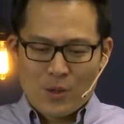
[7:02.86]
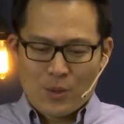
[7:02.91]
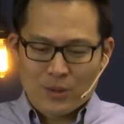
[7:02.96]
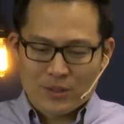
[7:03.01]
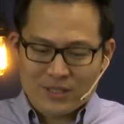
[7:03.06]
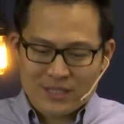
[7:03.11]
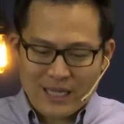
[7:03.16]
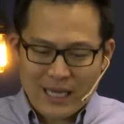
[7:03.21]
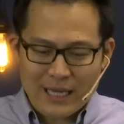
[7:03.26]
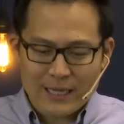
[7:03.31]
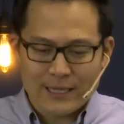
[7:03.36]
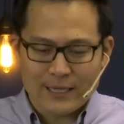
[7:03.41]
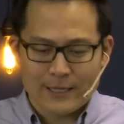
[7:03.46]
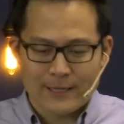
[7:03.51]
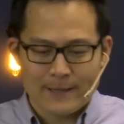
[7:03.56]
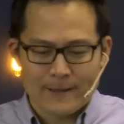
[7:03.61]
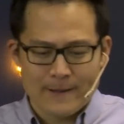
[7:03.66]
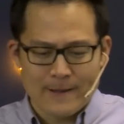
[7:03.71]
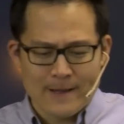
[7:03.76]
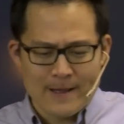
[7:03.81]
Well,
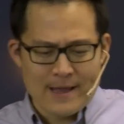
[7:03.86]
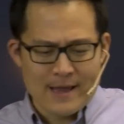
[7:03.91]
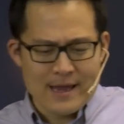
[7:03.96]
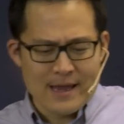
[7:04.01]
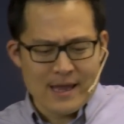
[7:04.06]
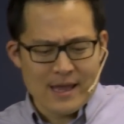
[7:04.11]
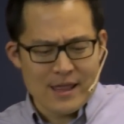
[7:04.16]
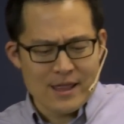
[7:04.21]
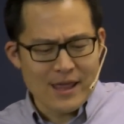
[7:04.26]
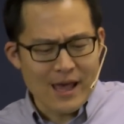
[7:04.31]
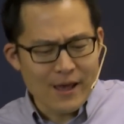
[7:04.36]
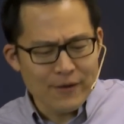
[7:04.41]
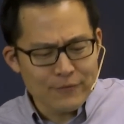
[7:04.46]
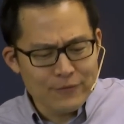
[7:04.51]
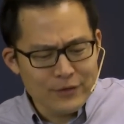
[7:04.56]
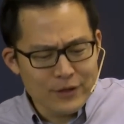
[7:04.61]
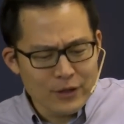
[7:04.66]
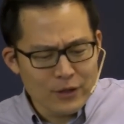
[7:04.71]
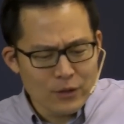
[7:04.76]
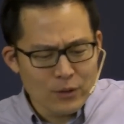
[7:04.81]
sadly, that
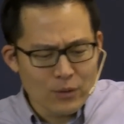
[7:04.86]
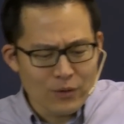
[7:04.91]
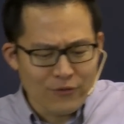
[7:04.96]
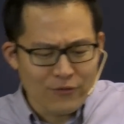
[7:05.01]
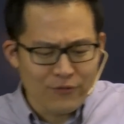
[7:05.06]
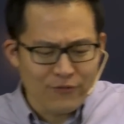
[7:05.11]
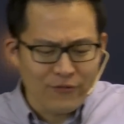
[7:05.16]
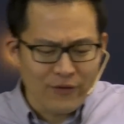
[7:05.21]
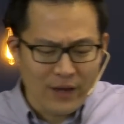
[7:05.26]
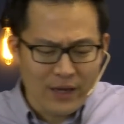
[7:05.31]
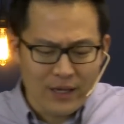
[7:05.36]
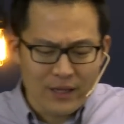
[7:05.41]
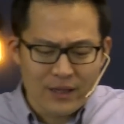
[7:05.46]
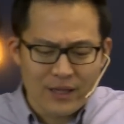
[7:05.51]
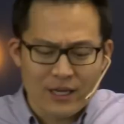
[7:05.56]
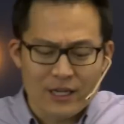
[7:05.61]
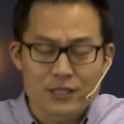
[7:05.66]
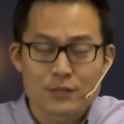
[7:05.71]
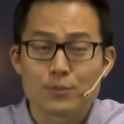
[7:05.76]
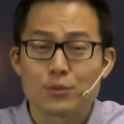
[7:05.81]
view of
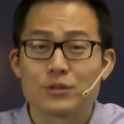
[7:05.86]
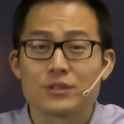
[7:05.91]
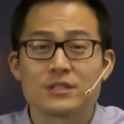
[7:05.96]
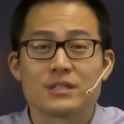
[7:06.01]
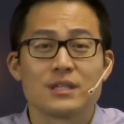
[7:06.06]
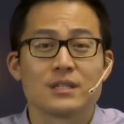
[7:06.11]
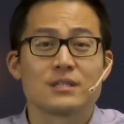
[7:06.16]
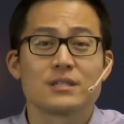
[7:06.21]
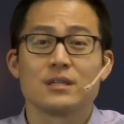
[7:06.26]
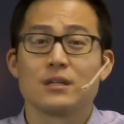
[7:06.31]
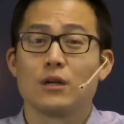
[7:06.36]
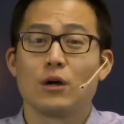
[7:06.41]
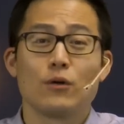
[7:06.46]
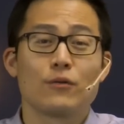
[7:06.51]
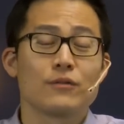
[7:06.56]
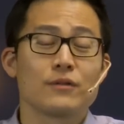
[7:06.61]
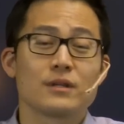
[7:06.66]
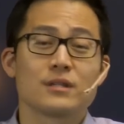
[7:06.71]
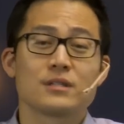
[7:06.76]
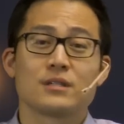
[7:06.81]
faith has persisted
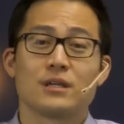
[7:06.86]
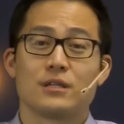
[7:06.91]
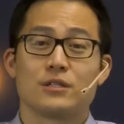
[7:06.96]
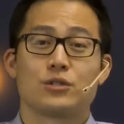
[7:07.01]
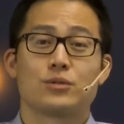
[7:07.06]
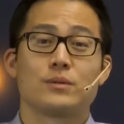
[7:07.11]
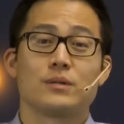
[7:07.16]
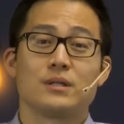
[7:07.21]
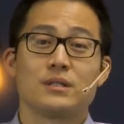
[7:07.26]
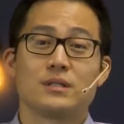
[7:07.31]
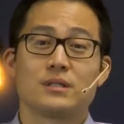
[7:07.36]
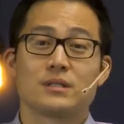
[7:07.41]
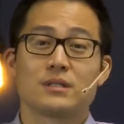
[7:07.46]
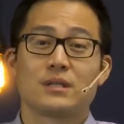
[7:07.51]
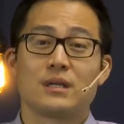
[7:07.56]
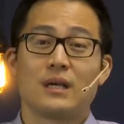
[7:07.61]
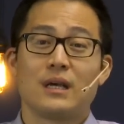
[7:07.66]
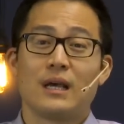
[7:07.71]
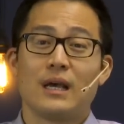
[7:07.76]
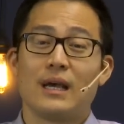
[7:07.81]
over the
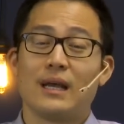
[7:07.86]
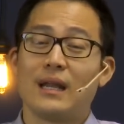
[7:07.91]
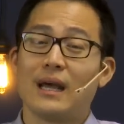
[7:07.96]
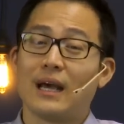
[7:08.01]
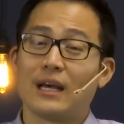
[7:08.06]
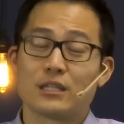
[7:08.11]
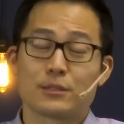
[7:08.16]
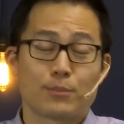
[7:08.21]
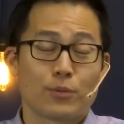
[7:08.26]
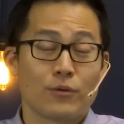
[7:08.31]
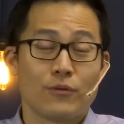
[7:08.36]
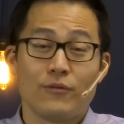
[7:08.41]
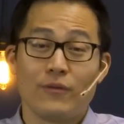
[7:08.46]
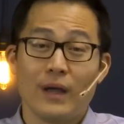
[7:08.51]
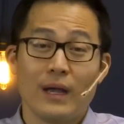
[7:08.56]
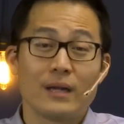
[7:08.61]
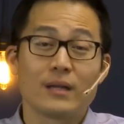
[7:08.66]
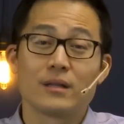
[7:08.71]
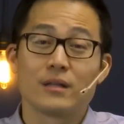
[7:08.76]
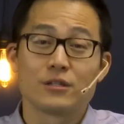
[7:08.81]
centuries and has
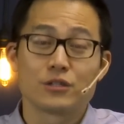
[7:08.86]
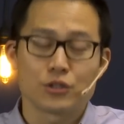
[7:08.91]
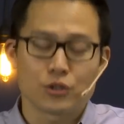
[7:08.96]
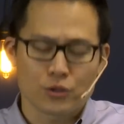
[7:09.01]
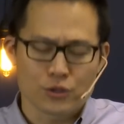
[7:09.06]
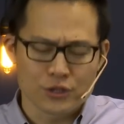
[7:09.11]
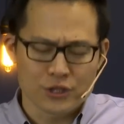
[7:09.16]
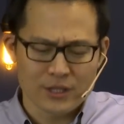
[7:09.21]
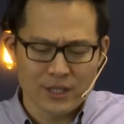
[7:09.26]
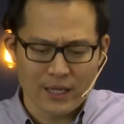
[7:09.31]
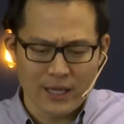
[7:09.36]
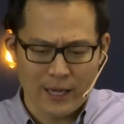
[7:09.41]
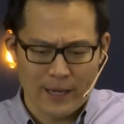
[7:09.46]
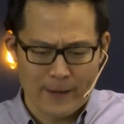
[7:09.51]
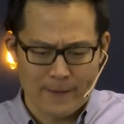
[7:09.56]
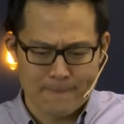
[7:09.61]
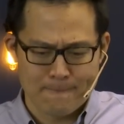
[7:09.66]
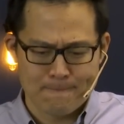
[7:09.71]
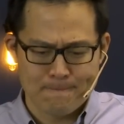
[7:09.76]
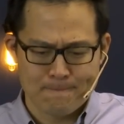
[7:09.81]
pervaded the church
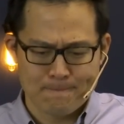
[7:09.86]
today.